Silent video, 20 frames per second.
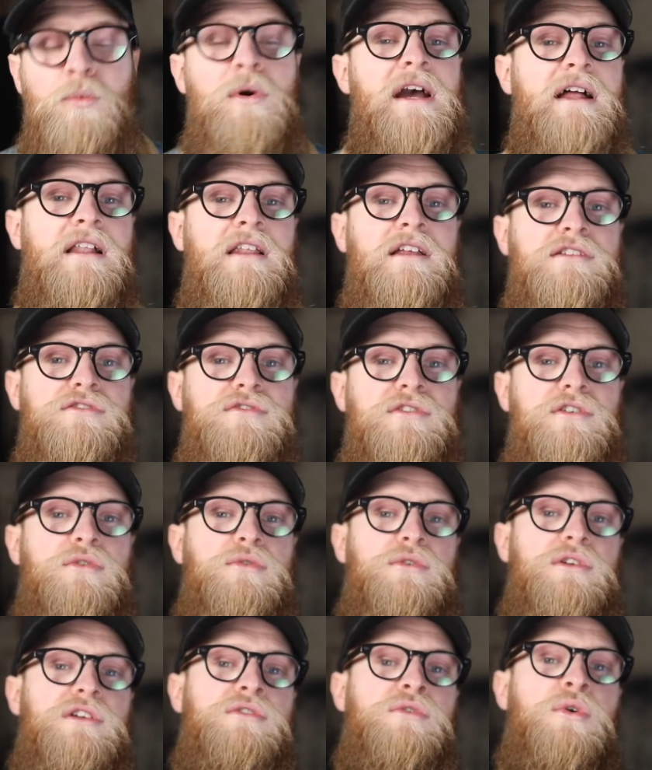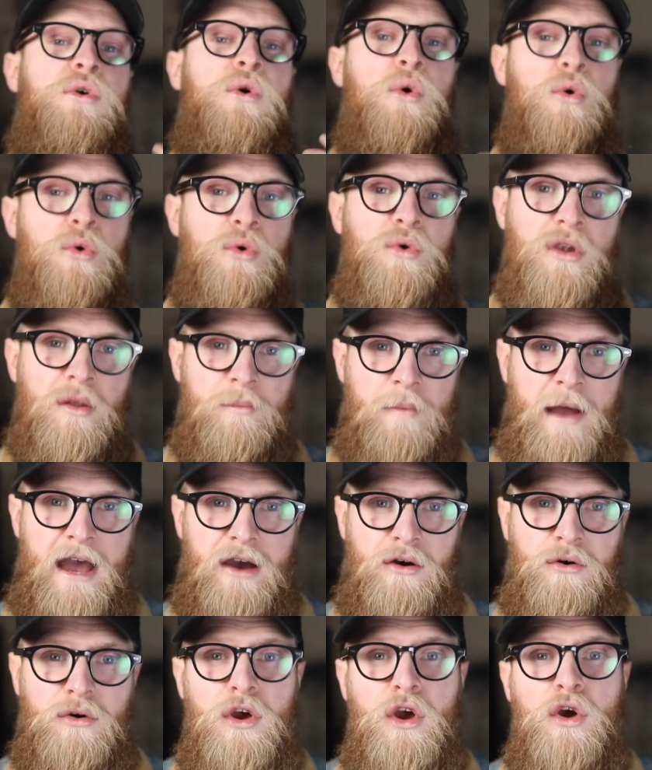Will, has recorded all
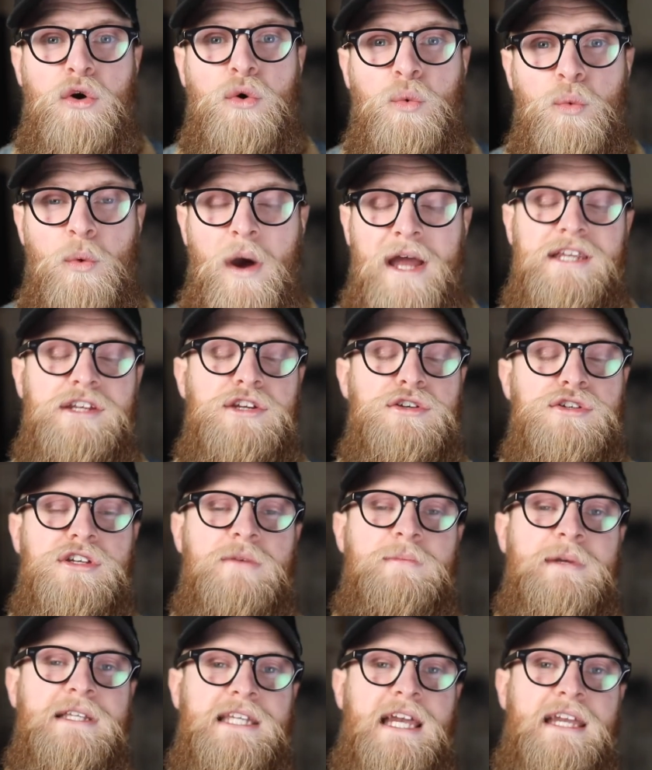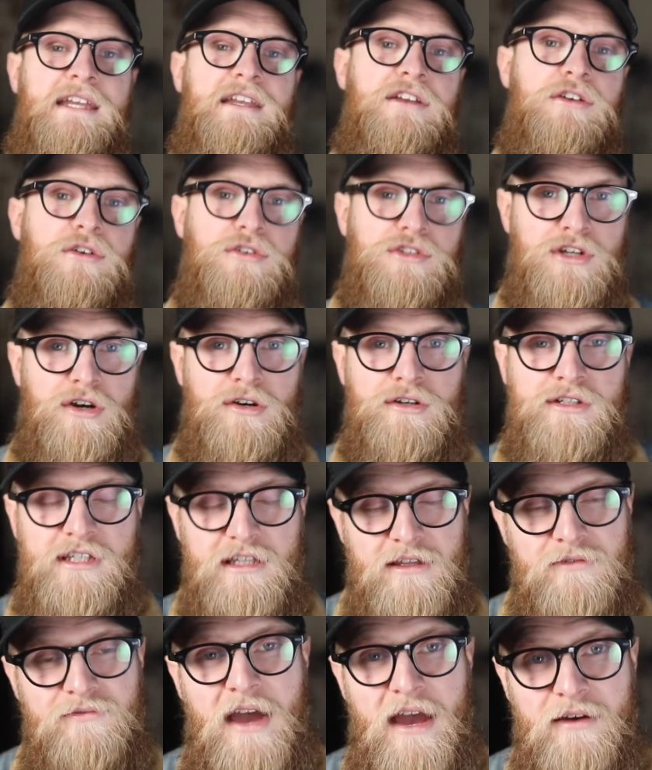about when you should be taking your dog to
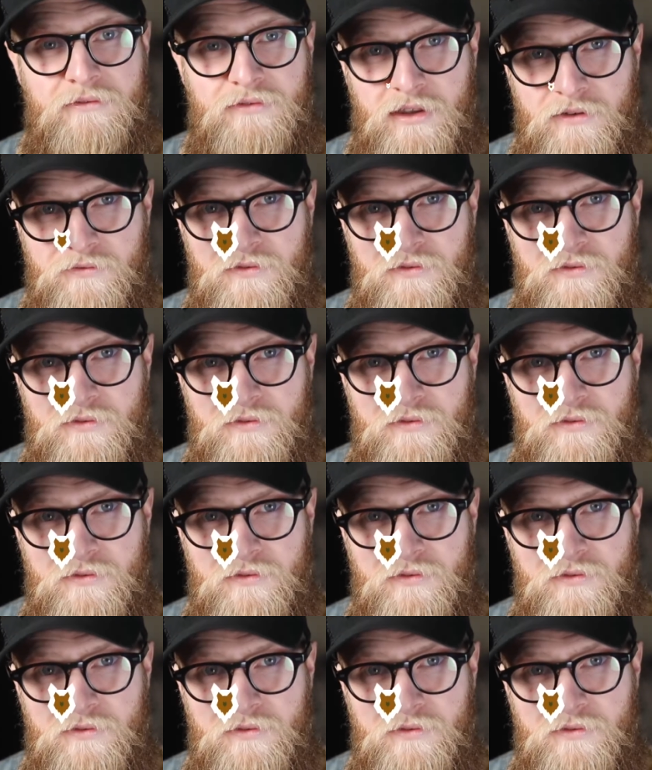the vet for the